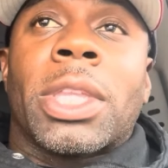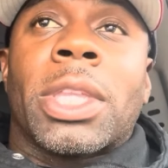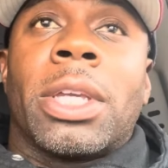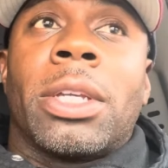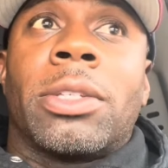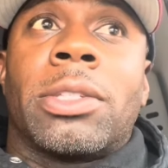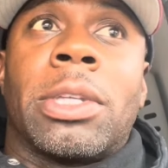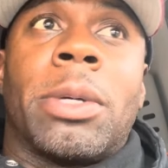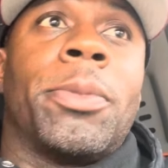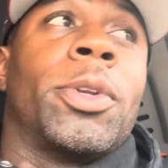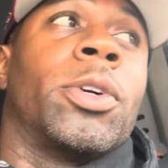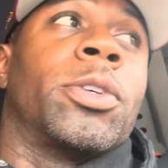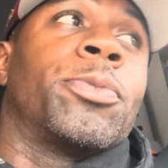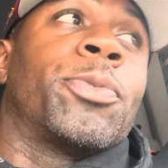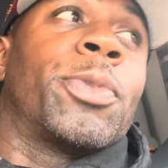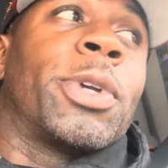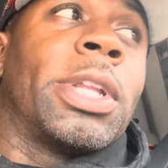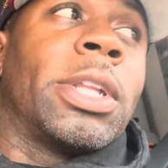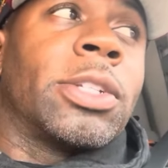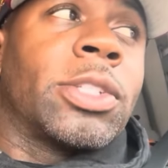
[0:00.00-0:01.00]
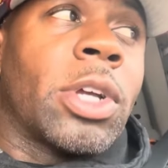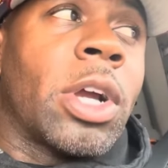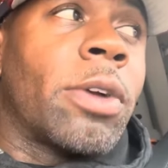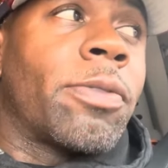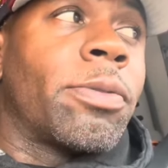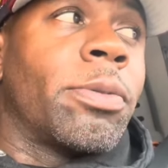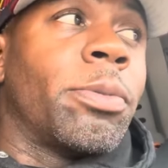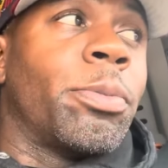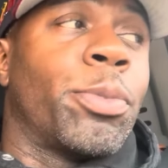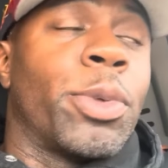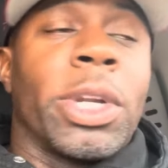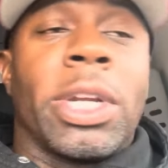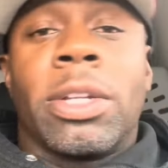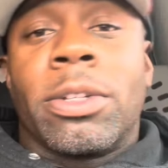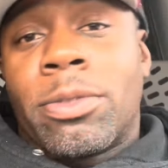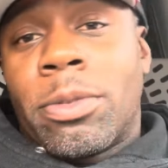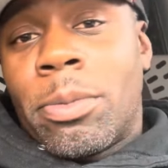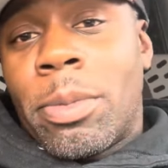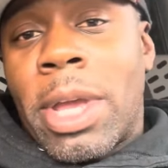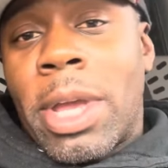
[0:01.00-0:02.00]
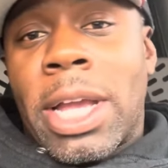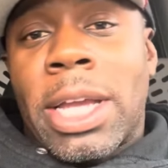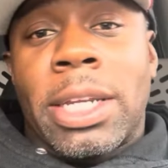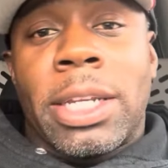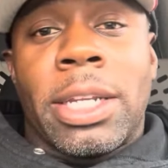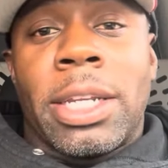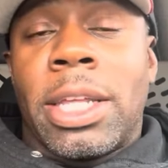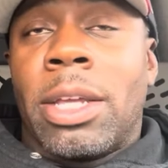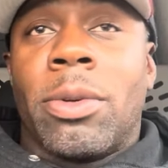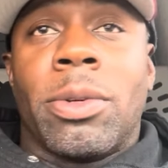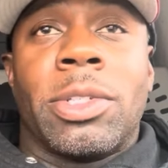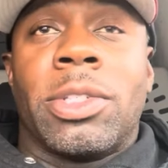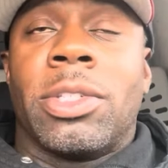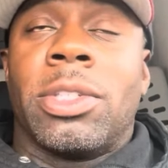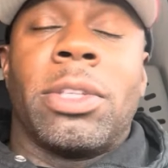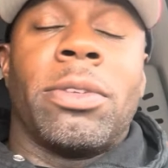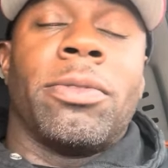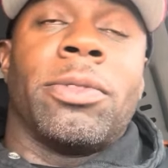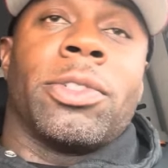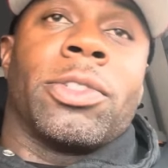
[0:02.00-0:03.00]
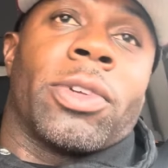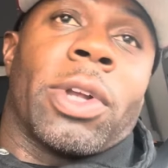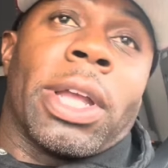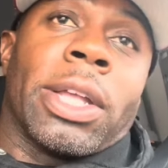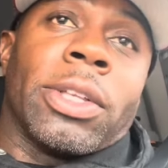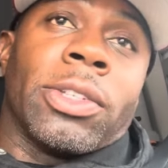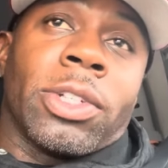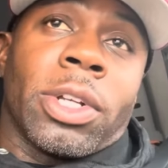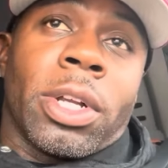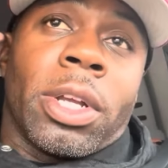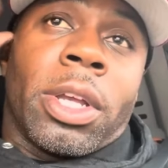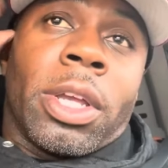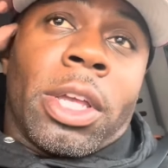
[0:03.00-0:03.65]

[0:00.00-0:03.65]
Some of those breeders are breeders from back in the day, which is even stranger.